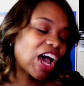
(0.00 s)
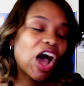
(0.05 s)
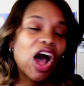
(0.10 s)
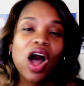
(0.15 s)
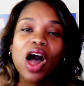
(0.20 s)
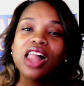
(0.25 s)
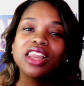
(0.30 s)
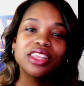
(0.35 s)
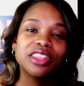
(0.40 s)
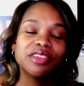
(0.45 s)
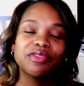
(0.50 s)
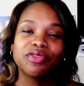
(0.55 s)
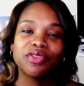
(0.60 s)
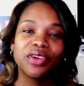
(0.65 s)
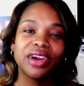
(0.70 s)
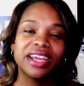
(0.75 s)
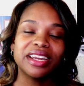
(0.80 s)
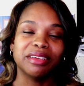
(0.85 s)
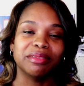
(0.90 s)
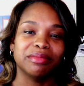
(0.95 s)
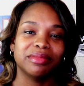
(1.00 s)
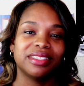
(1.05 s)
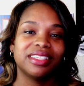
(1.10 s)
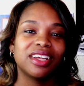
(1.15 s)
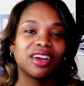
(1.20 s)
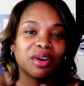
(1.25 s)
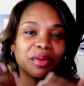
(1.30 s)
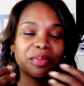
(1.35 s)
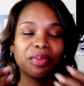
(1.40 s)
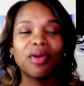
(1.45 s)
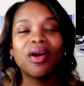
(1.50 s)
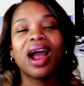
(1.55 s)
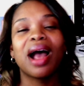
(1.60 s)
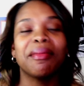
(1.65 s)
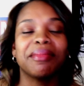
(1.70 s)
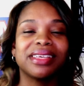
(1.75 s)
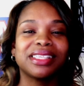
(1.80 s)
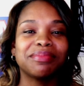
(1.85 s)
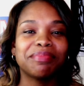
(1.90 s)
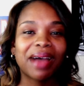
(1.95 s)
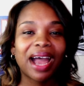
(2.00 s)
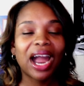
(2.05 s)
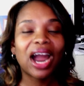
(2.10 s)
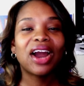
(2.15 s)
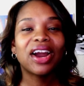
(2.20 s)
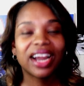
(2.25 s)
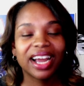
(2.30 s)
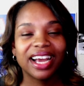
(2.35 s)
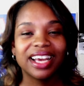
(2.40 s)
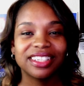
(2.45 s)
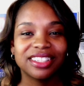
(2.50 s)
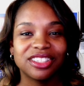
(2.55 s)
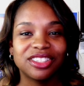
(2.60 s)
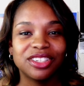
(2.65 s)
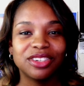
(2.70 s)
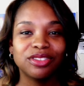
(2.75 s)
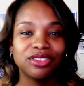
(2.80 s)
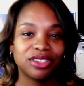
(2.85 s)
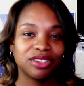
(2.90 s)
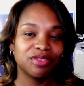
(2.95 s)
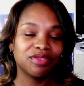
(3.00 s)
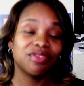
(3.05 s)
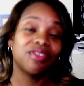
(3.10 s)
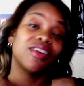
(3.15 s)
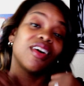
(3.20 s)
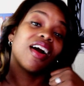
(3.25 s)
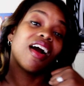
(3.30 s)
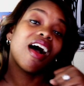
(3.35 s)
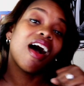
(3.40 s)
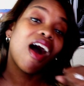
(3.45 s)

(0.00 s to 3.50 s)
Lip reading: all of the freedoms that are promised by our Constitution for